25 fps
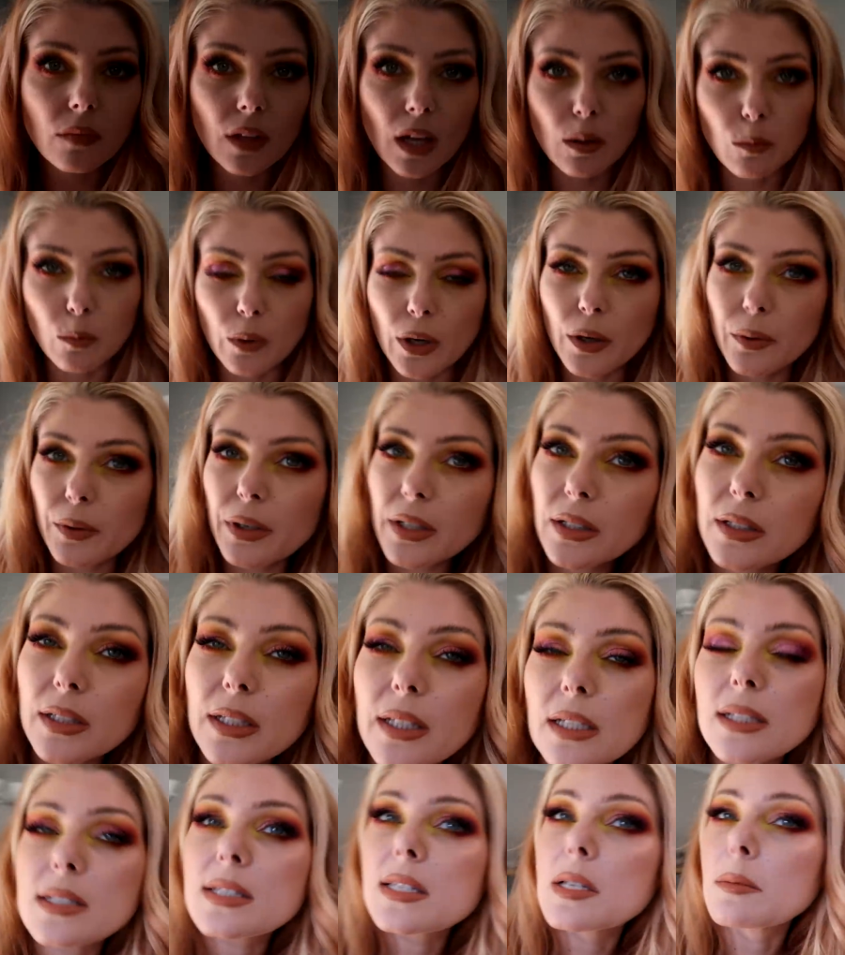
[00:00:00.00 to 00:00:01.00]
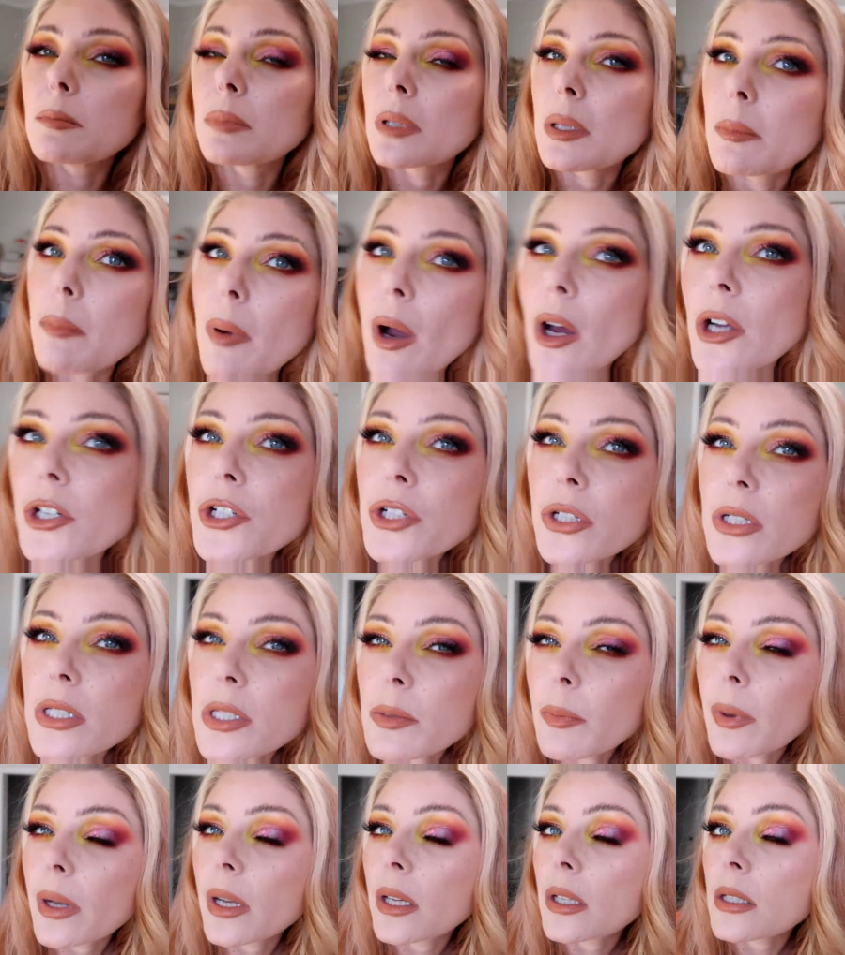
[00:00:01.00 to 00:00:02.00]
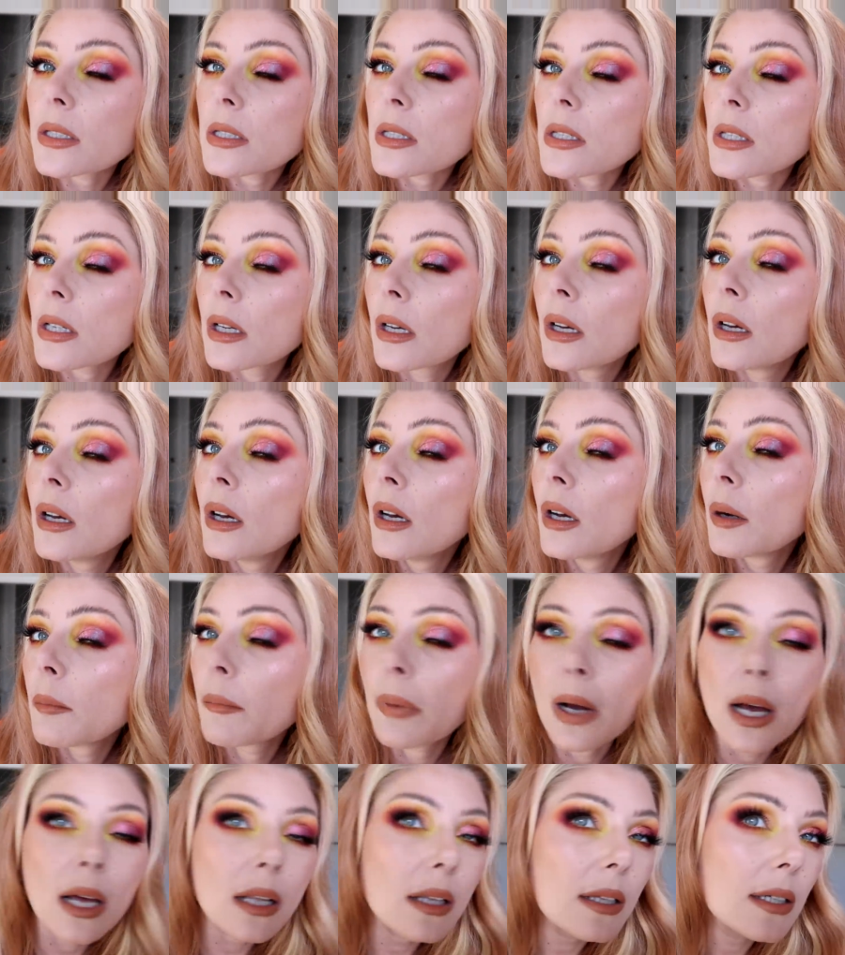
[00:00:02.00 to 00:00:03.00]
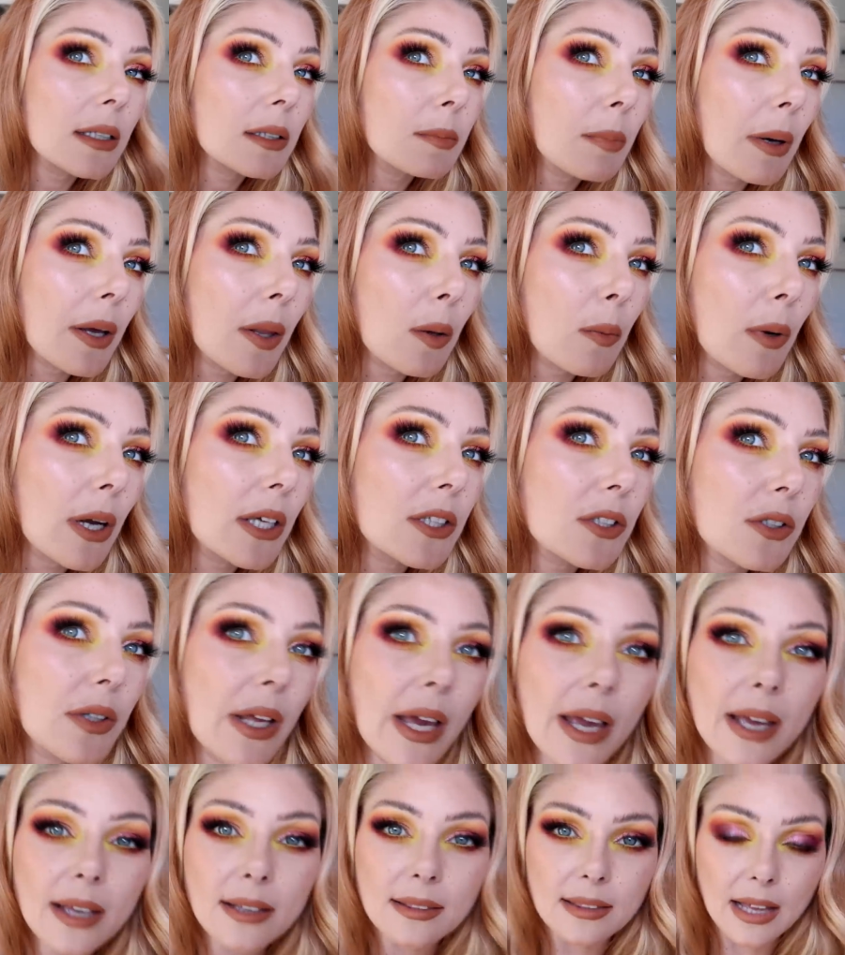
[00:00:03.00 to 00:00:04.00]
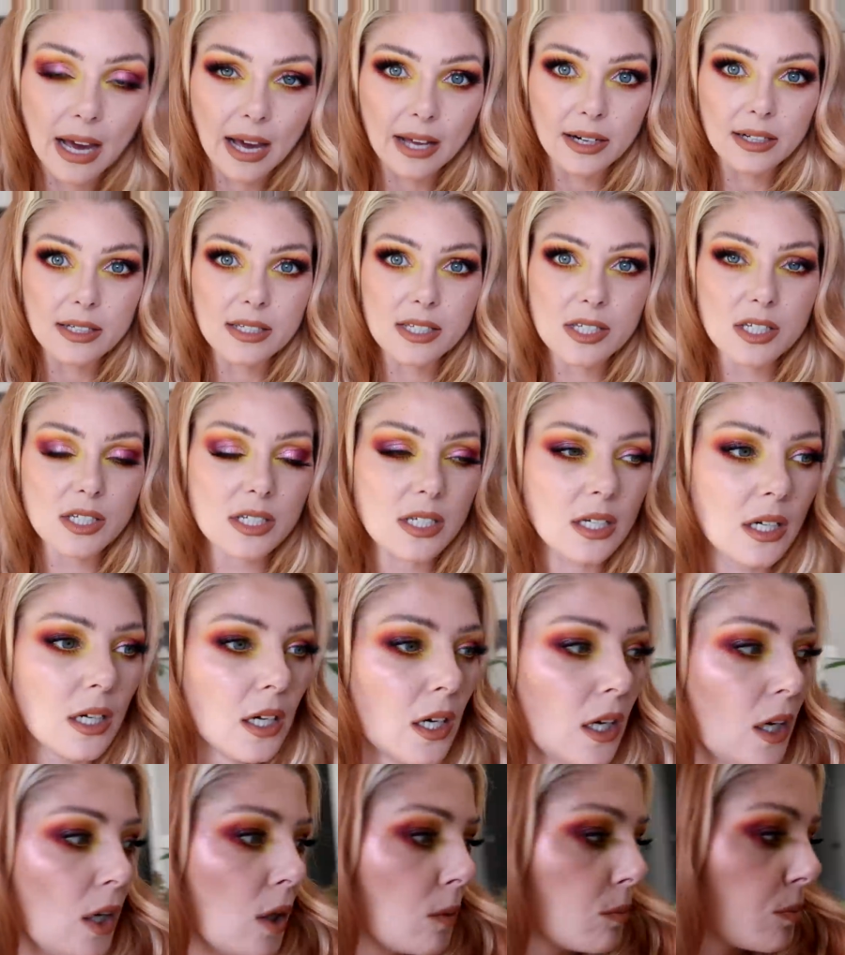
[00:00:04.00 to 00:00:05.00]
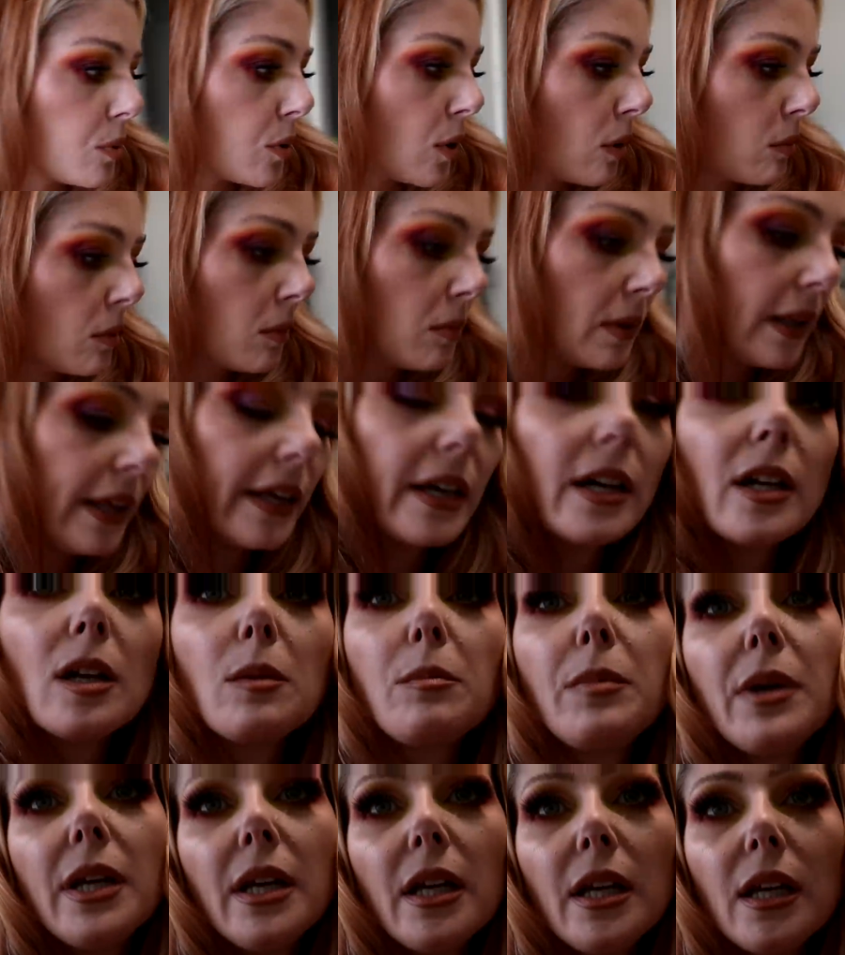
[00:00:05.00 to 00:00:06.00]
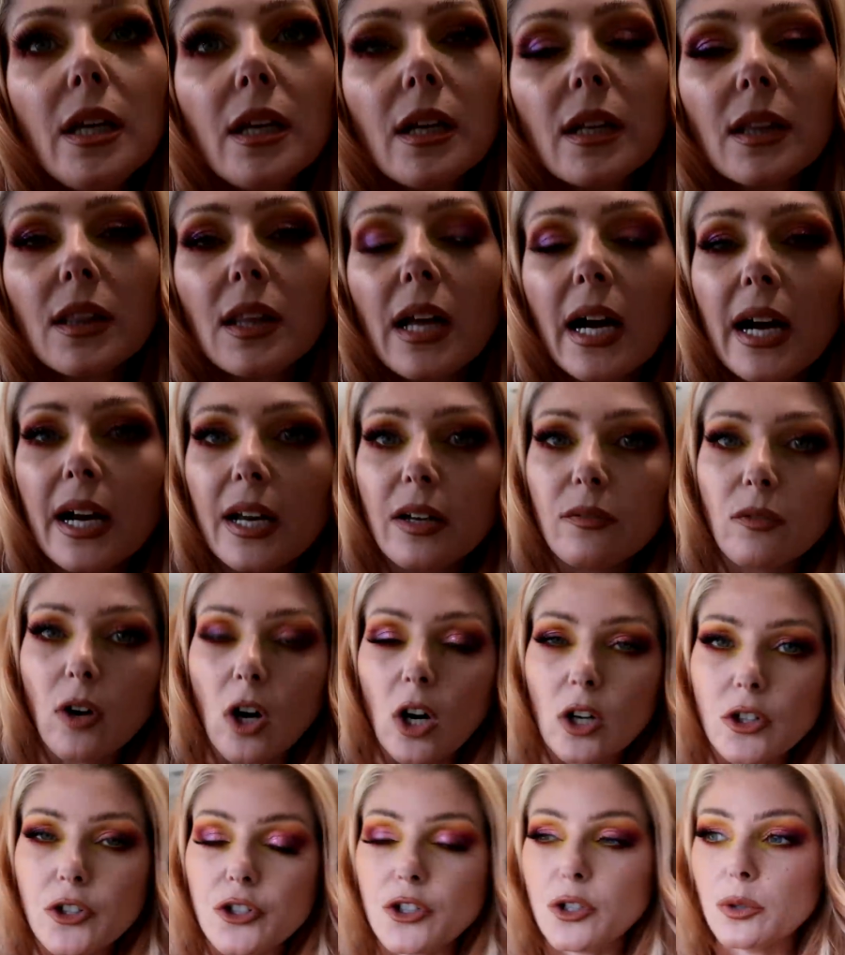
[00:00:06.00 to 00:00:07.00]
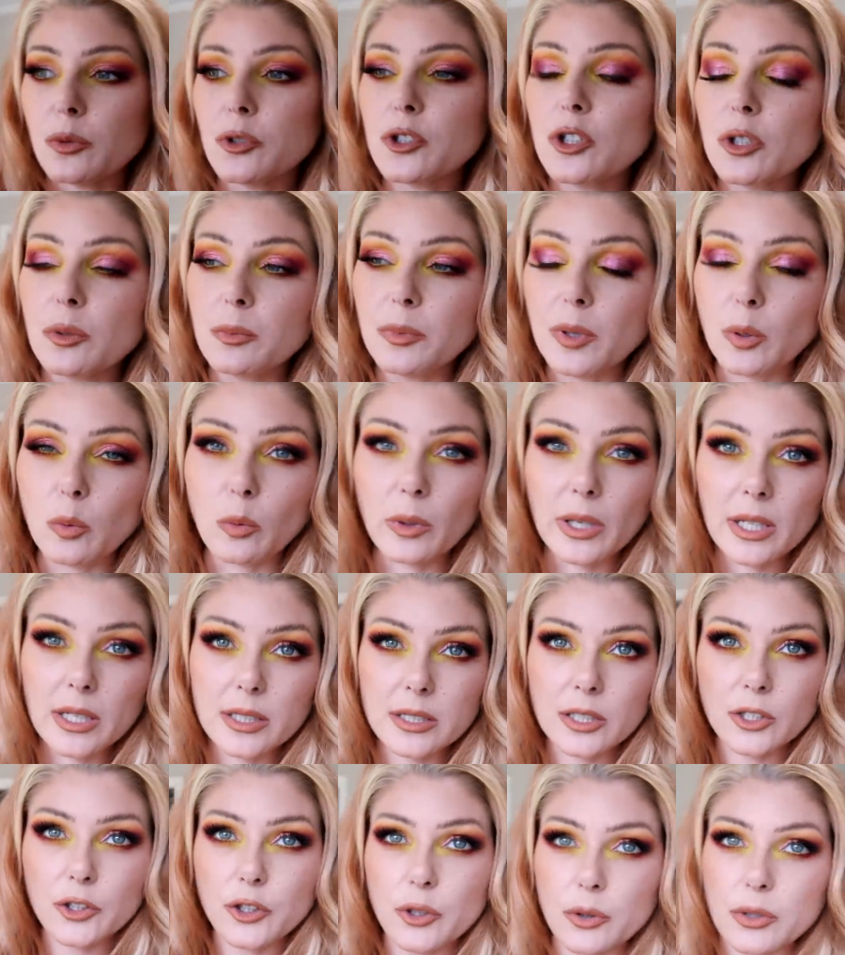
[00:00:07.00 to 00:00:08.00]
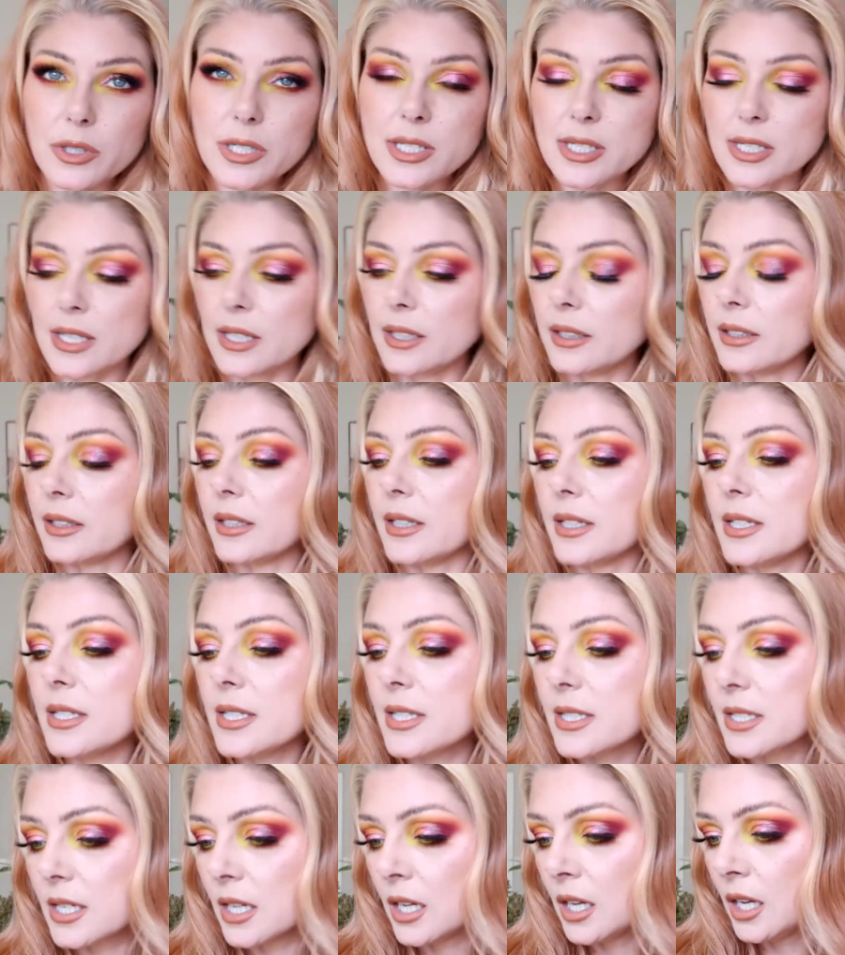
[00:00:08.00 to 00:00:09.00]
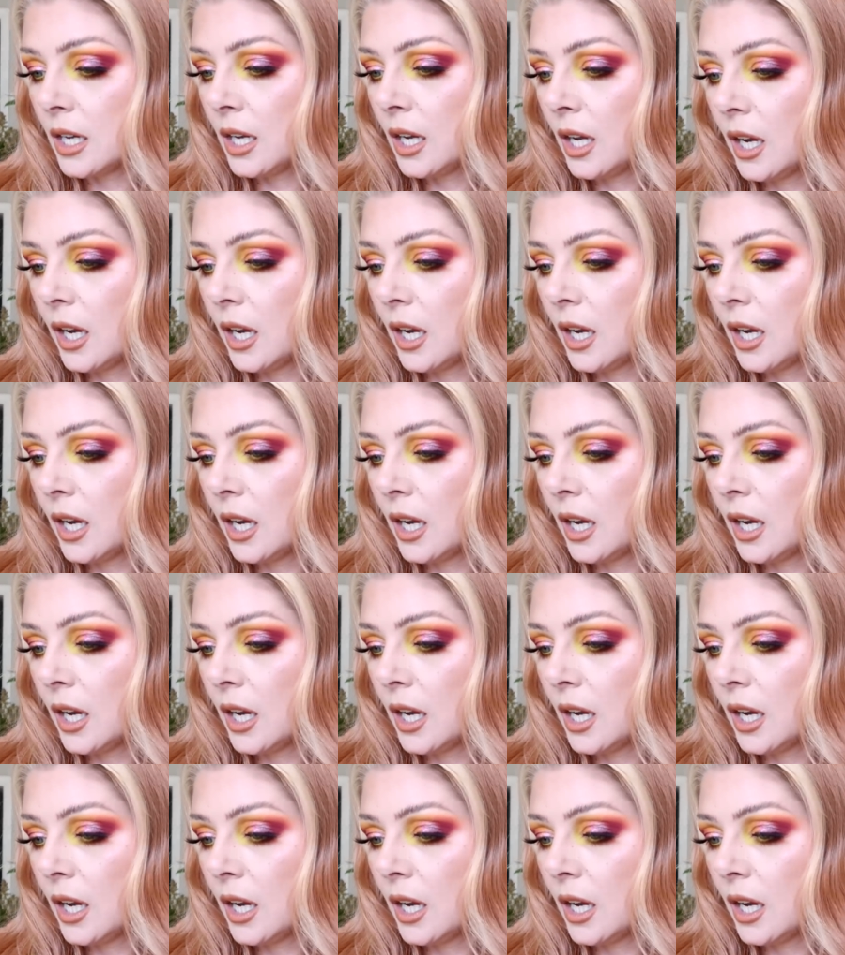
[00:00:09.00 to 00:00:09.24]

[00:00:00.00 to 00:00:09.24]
I'm wearing the Simply Posh Cosmetics palette, by the way, today. That is probably gonna be live on YouTube the week that you're seeing this.